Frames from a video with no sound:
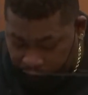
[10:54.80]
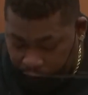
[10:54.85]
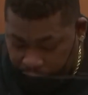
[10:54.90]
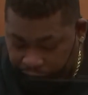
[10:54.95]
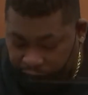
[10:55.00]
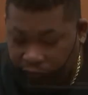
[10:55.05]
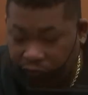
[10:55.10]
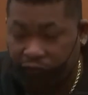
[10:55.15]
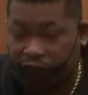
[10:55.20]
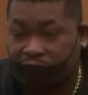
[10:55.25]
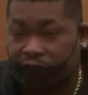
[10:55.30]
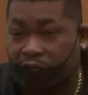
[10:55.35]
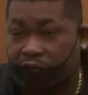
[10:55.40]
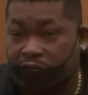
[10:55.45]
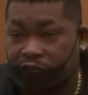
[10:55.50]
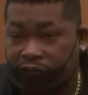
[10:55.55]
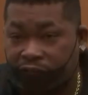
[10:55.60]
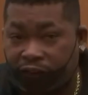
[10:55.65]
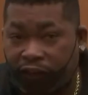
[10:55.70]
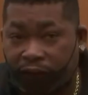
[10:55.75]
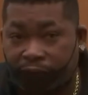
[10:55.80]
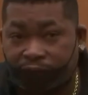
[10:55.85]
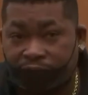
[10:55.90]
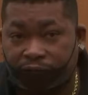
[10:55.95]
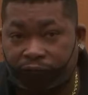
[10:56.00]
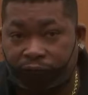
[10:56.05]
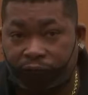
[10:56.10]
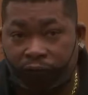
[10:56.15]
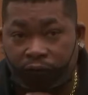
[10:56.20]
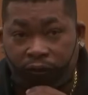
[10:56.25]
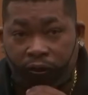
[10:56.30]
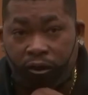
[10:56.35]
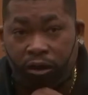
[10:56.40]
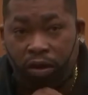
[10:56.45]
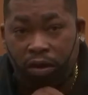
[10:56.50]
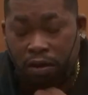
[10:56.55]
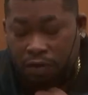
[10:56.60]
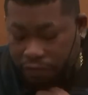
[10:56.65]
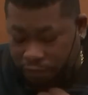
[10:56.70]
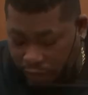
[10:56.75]
there for his first steps,
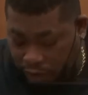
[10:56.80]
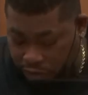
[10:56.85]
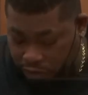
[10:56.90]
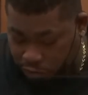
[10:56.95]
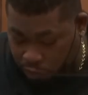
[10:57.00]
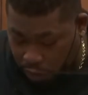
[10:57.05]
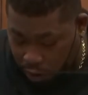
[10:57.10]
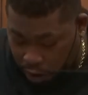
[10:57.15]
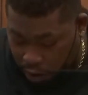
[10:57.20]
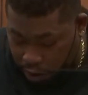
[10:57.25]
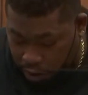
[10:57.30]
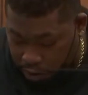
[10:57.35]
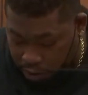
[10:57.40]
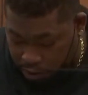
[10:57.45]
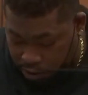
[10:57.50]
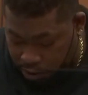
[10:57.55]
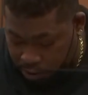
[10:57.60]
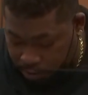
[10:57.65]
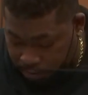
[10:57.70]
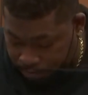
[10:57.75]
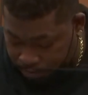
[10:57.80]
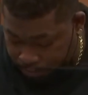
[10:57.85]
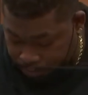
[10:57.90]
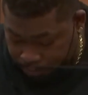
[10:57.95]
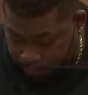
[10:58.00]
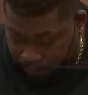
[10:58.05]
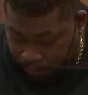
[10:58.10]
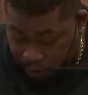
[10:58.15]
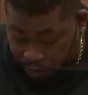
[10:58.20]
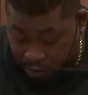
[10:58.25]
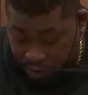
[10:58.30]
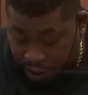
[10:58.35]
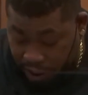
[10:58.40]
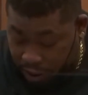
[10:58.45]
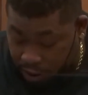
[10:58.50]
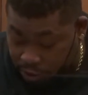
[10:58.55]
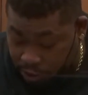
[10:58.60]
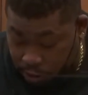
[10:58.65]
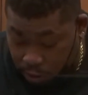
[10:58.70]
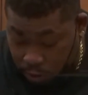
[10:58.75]
his first words, first day
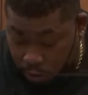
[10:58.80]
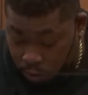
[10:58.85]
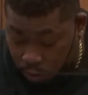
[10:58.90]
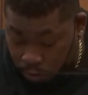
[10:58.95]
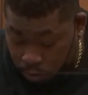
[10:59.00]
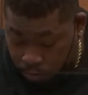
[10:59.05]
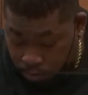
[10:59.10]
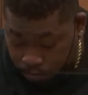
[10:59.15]
of school.